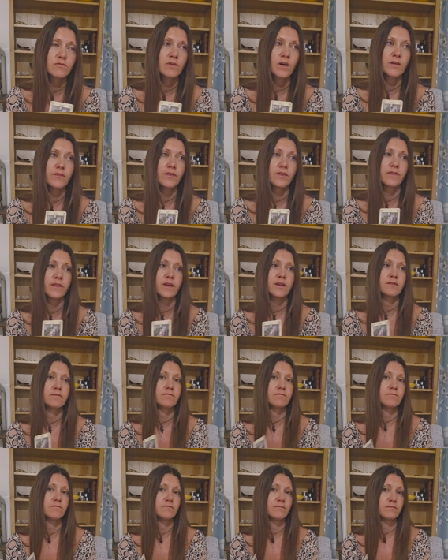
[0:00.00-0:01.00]
rather
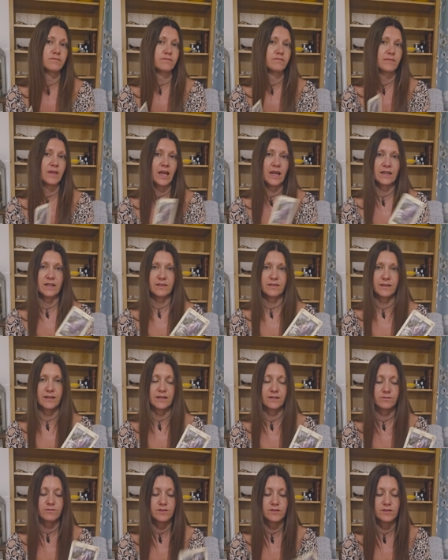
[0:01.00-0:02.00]
than anything
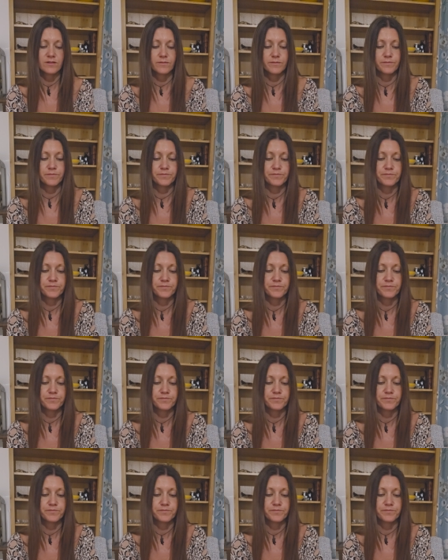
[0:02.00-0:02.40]
else.